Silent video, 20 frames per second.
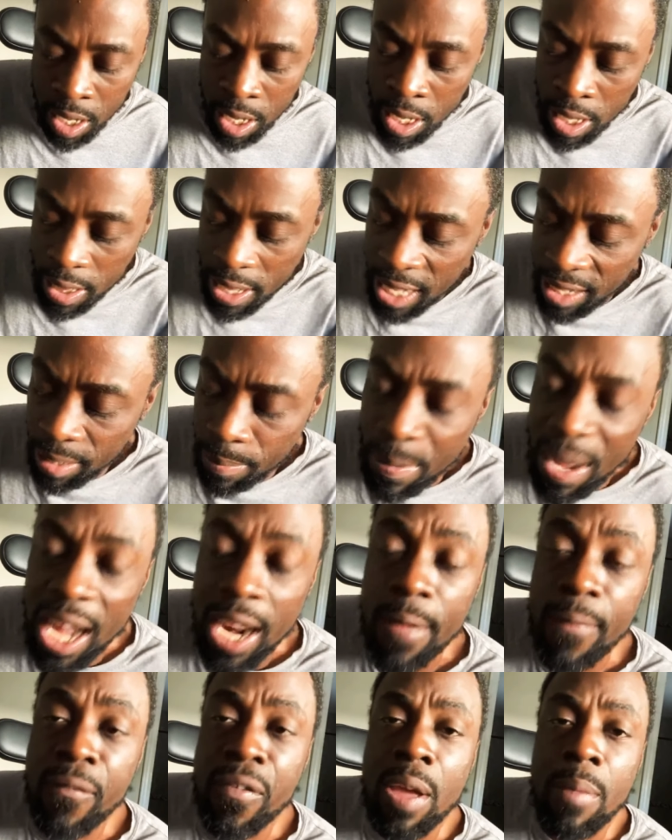That's about
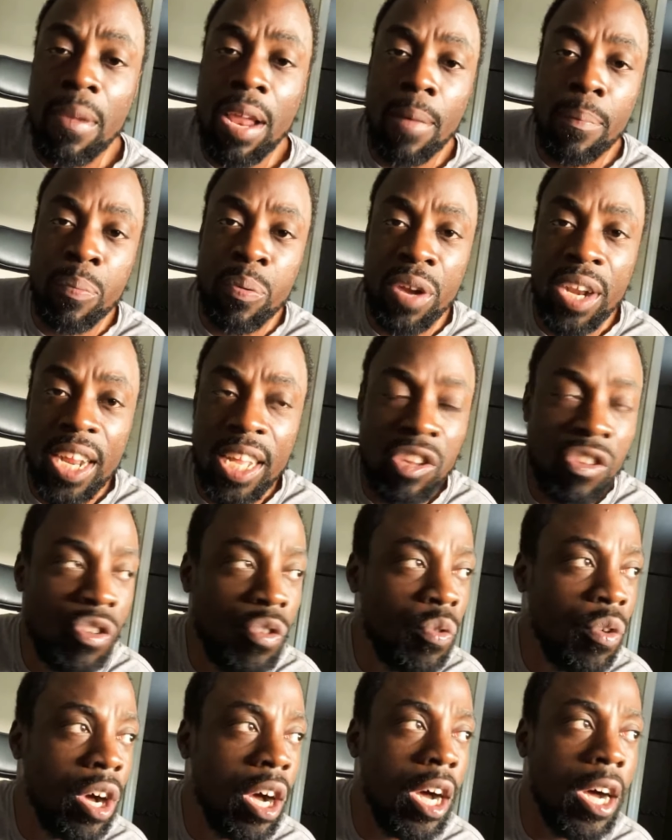it, family. I pray that
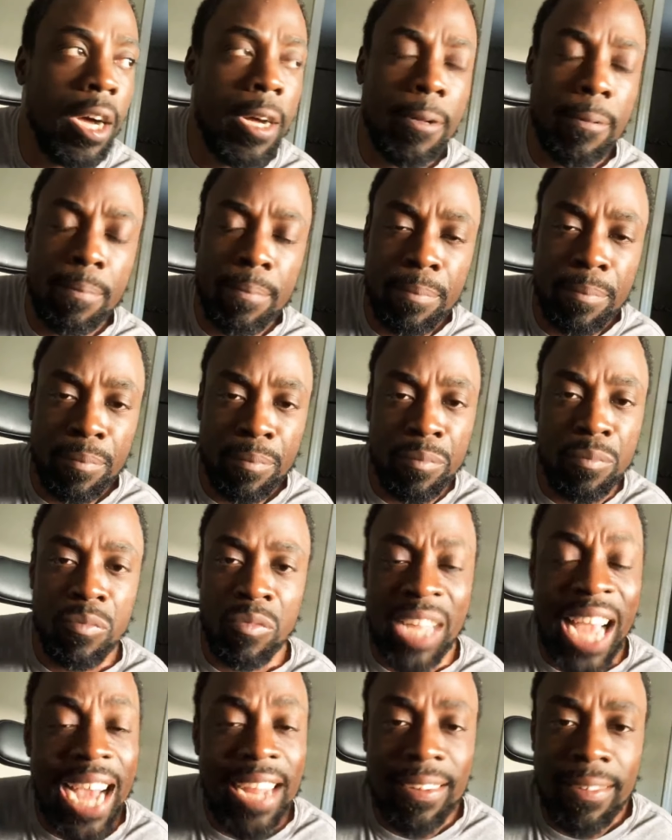you uh,
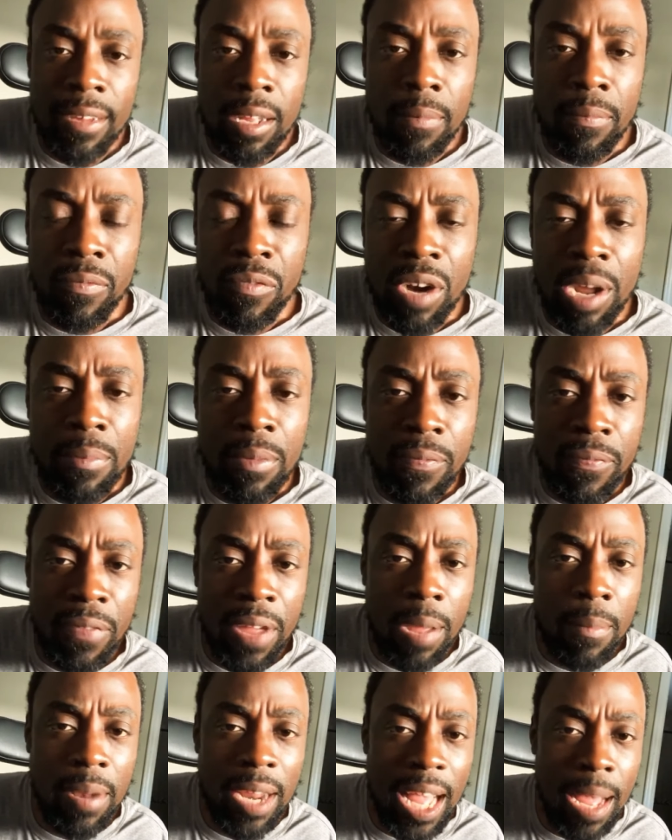got something from it,
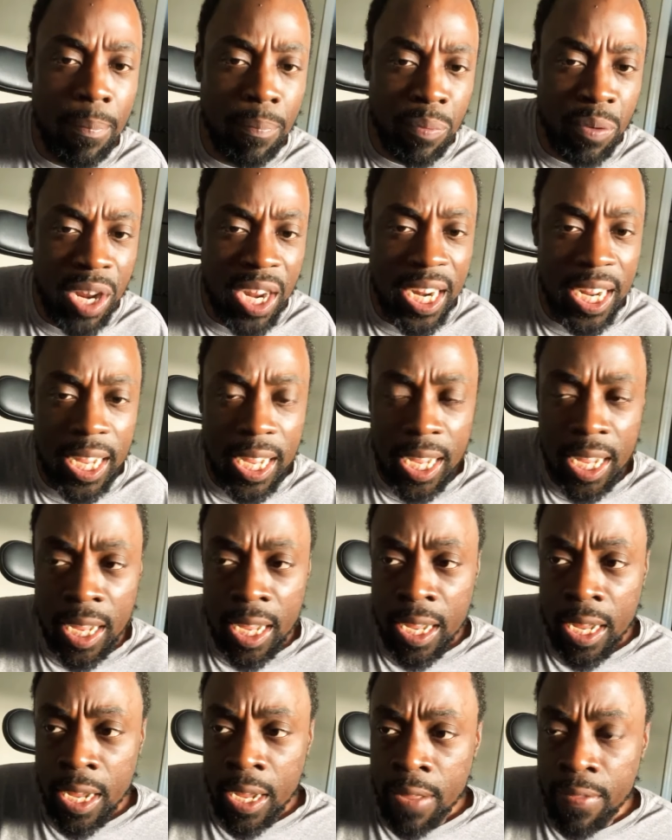family. I pray
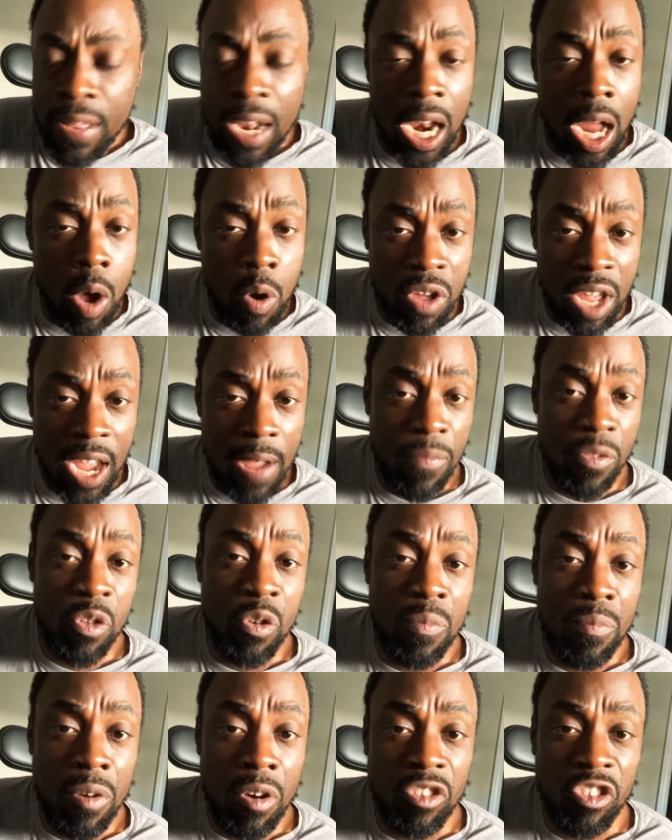the law came
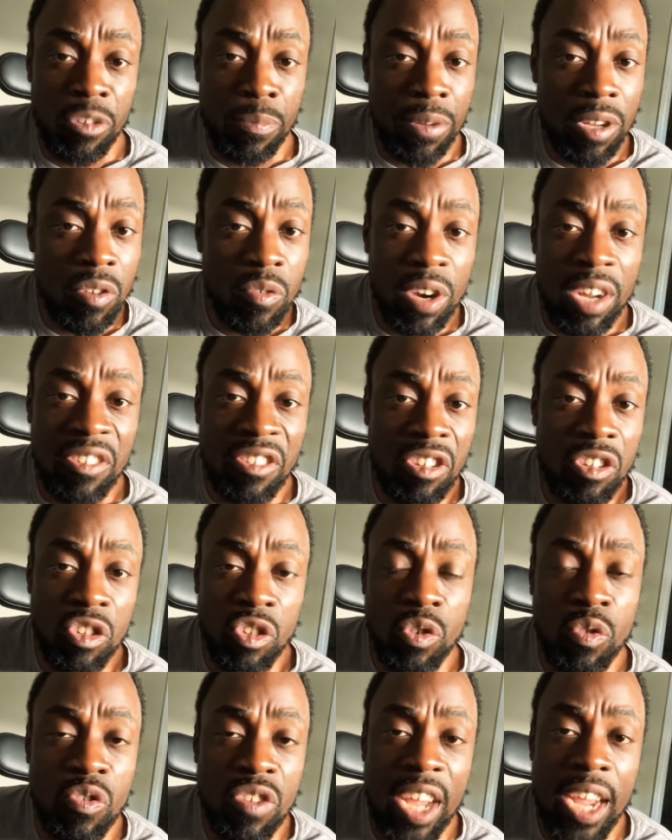through Moses, but grace and
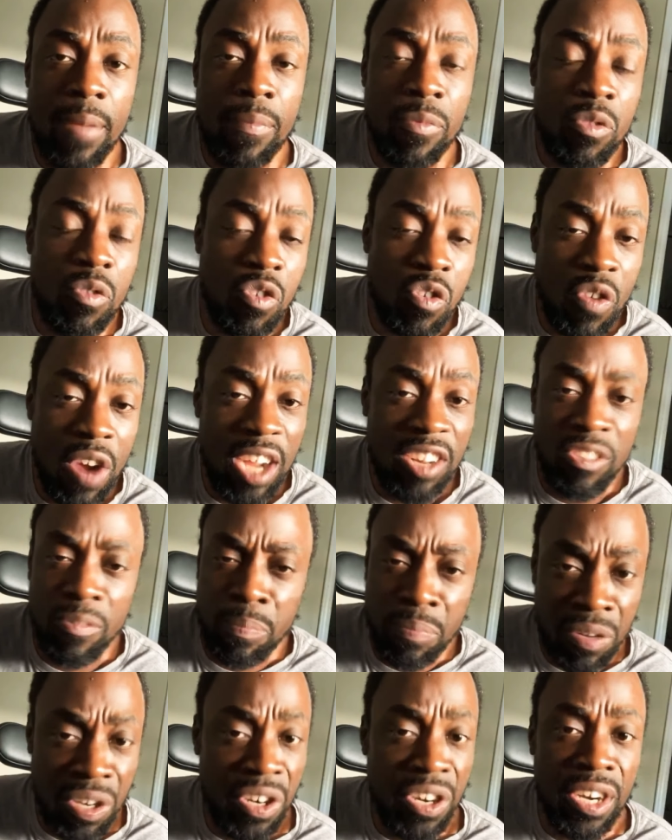truth came through Christ,
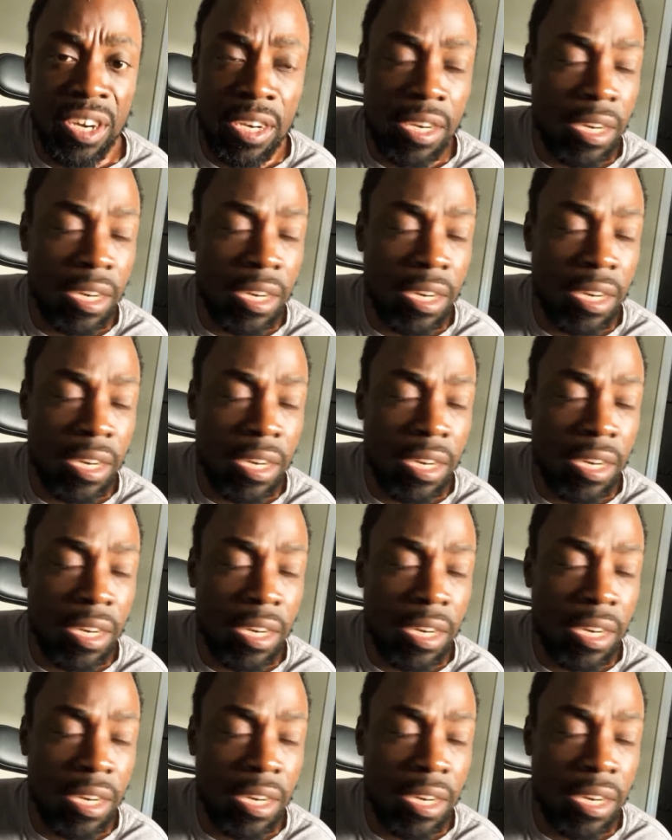period.